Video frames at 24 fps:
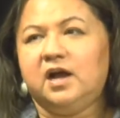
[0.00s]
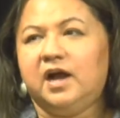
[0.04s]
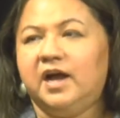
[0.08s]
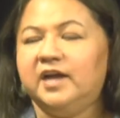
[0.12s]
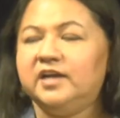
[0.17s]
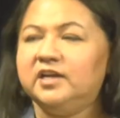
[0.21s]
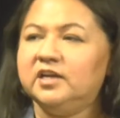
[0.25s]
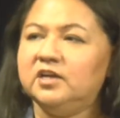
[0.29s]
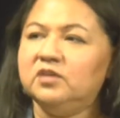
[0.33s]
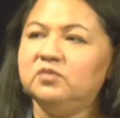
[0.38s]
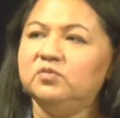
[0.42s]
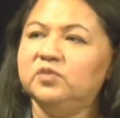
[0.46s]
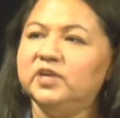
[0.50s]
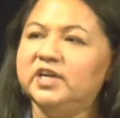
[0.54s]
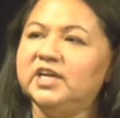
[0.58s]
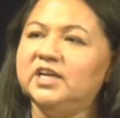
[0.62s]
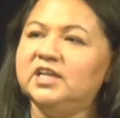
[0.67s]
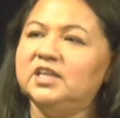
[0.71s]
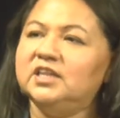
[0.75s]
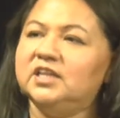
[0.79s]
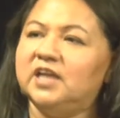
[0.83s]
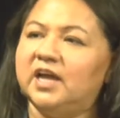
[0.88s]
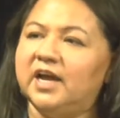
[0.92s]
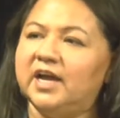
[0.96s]
I didn't
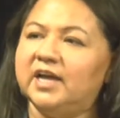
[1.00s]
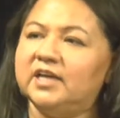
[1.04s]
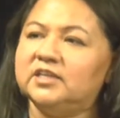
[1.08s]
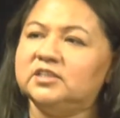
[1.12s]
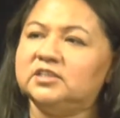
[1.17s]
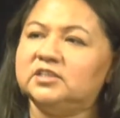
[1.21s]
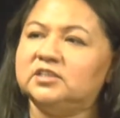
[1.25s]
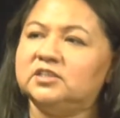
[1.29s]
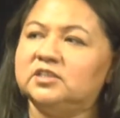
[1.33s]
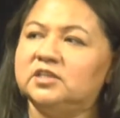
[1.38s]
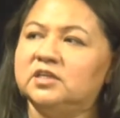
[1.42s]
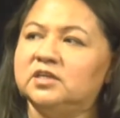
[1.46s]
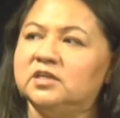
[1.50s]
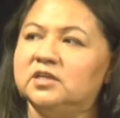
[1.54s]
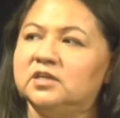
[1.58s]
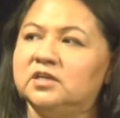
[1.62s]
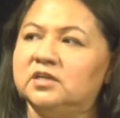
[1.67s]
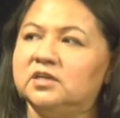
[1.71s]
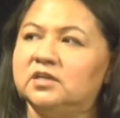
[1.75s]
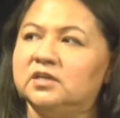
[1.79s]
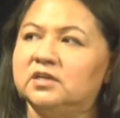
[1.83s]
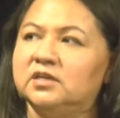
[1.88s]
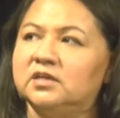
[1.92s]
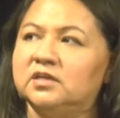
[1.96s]
realize
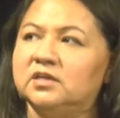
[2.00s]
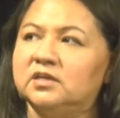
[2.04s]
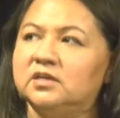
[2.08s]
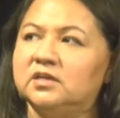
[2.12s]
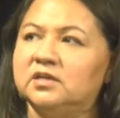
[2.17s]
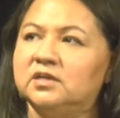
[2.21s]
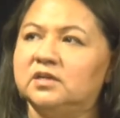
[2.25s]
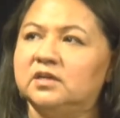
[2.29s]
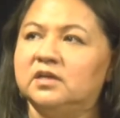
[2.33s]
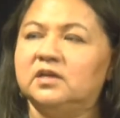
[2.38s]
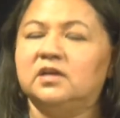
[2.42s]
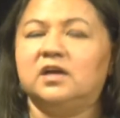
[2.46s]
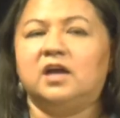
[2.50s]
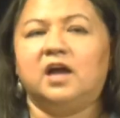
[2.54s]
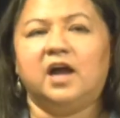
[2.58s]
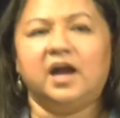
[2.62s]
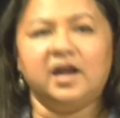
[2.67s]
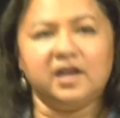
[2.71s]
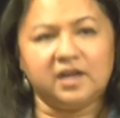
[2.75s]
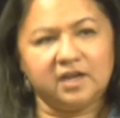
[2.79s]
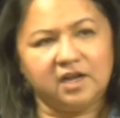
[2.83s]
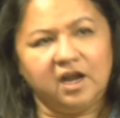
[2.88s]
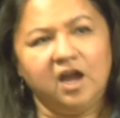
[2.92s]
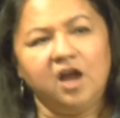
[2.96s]

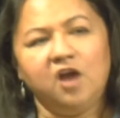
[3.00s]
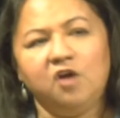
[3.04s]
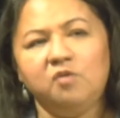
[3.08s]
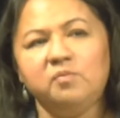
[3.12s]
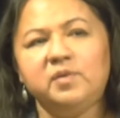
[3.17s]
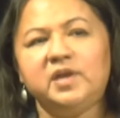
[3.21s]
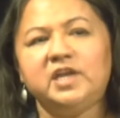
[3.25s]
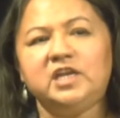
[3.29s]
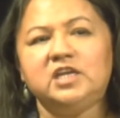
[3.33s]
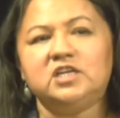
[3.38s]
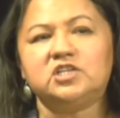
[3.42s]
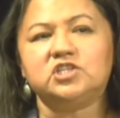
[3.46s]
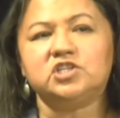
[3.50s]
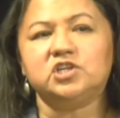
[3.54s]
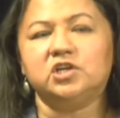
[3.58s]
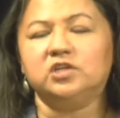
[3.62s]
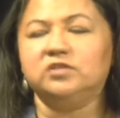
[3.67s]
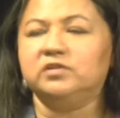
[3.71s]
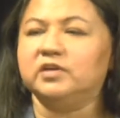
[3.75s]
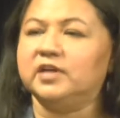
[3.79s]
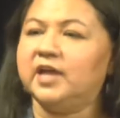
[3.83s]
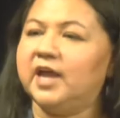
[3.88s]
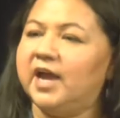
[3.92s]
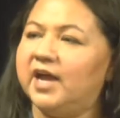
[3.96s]
I, how many
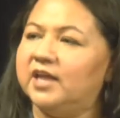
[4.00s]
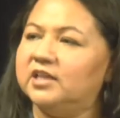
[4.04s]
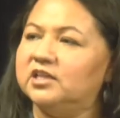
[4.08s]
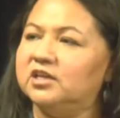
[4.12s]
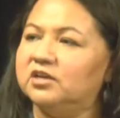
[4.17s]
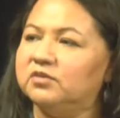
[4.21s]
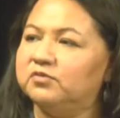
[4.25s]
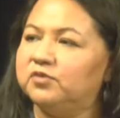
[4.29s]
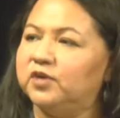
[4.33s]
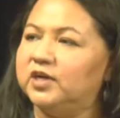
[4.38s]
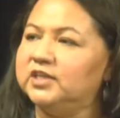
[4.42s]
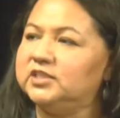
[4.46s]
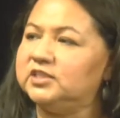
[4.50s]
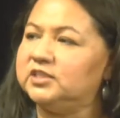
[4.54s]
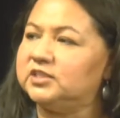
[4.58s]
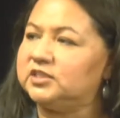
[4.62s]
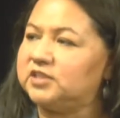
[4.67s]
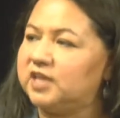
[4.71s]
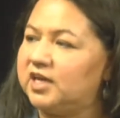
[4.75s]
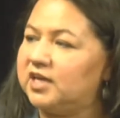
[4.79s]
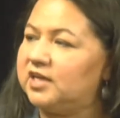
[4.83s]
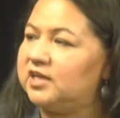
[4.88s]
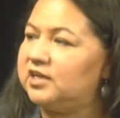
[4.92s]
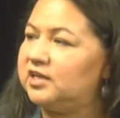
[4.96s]
children had their voices
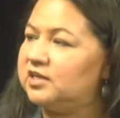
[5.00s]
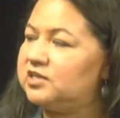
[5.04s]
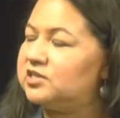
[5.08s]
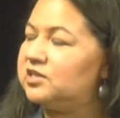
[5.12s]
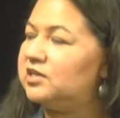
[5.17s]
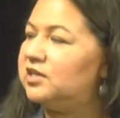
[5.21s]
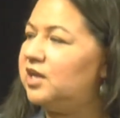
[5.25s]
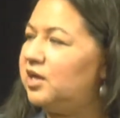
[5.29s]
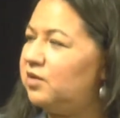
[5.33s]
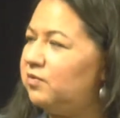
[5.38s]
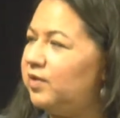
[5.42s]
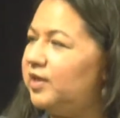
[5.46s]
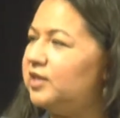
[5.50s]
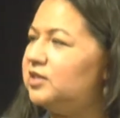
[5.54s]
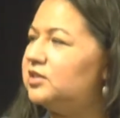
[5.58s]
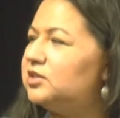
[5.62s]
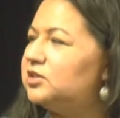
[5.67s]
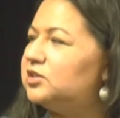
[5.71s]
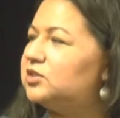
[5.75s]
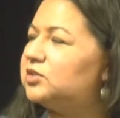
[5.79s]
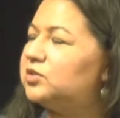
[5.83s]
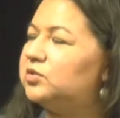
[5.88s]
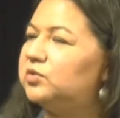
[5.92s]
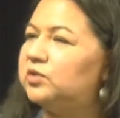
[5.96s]
taken until I went to
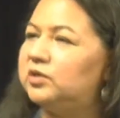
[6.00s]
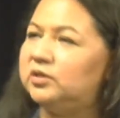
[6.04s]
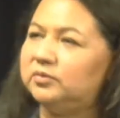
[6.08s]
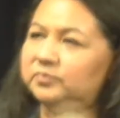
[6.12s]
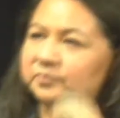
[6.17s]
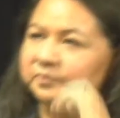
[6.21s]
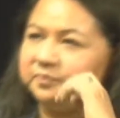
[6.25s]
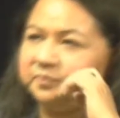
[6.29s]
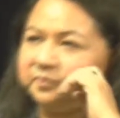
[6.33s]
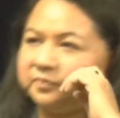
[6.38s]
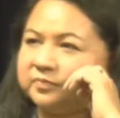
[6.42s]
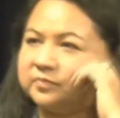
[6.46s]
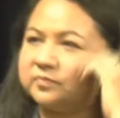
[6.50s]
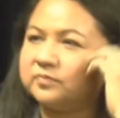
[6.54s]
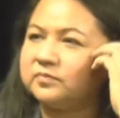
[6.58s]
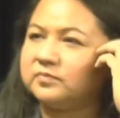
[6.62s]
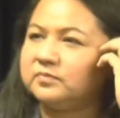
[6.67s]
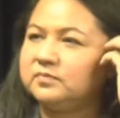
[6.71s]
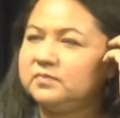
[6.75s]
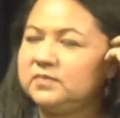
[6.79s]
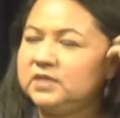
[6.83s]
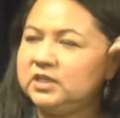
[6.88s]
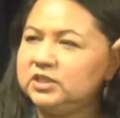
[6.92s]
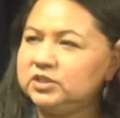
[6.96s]
school.
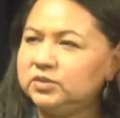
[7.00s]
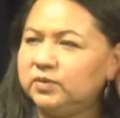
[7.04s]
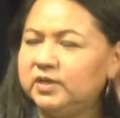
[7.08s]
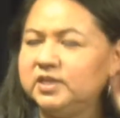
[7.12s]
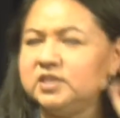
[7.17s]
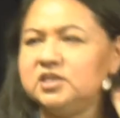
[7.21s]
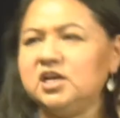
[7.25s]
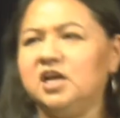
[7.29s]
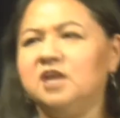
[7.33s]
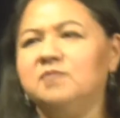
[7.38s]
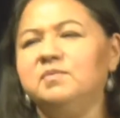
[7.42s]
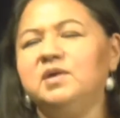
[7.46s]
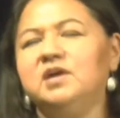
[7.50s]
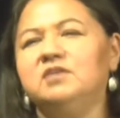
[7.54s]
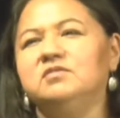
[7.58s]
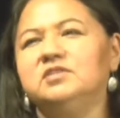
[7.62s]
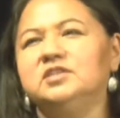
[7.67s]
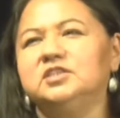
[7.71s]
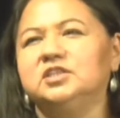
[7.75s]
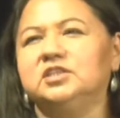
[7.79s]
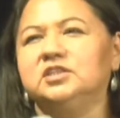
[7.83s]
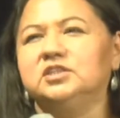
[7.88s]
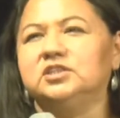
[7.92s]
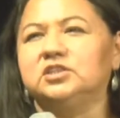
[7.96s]
So one time I
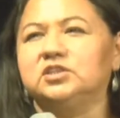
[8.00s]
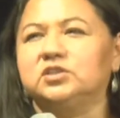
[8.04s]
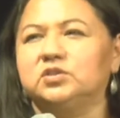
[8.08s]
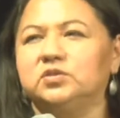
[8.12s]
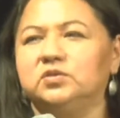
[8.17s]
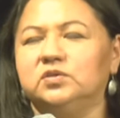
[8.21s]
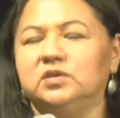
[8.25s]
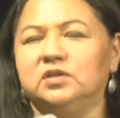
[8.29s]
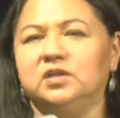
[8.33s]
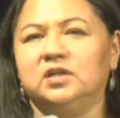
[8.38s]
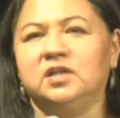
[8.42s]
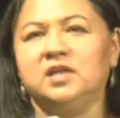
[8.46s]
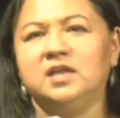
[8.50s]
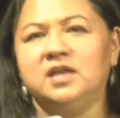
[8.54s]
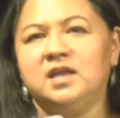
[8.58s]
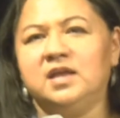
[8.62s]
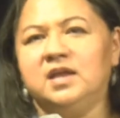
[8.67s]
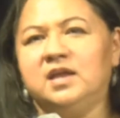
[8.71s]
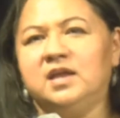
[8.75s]
was in school,